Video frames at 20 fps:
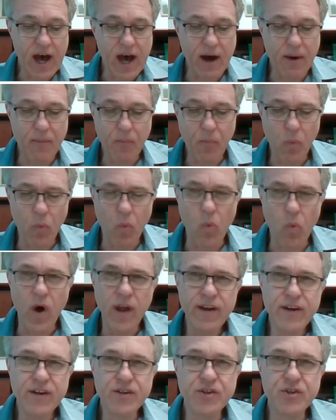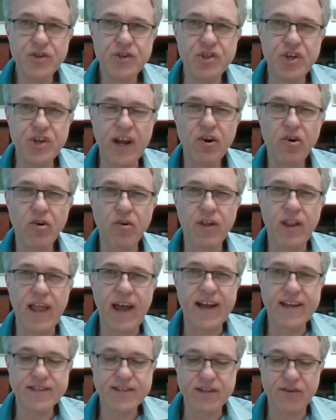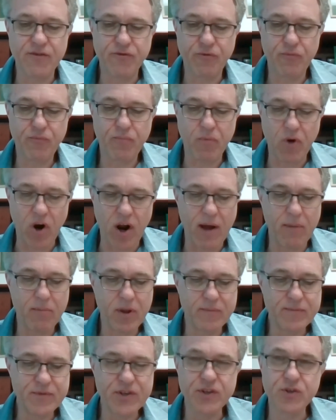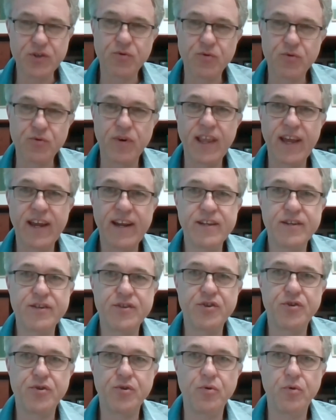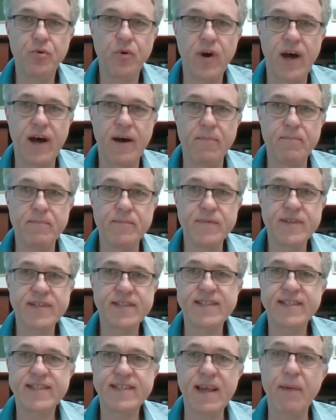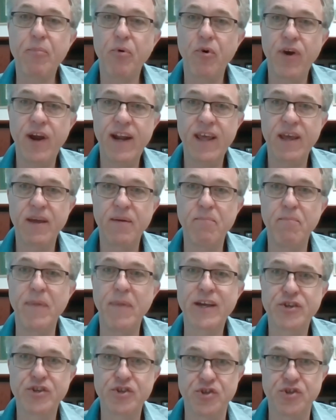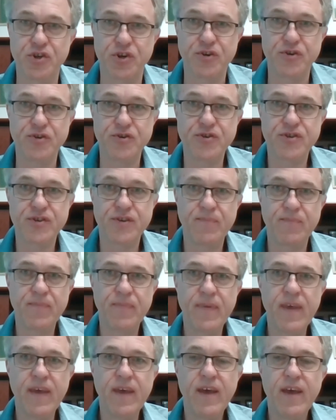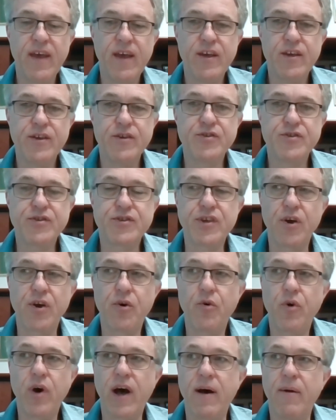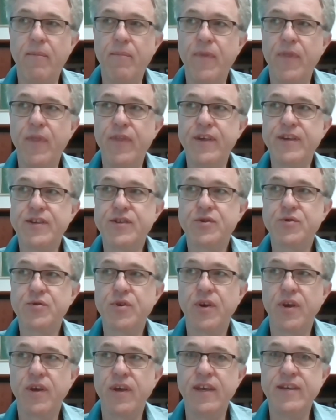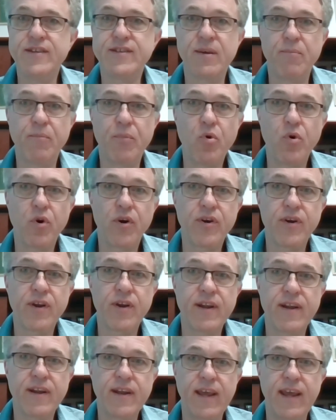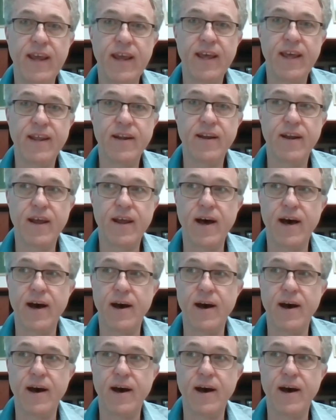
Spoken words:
One general class of problems is related to separating mixtures. So this is important in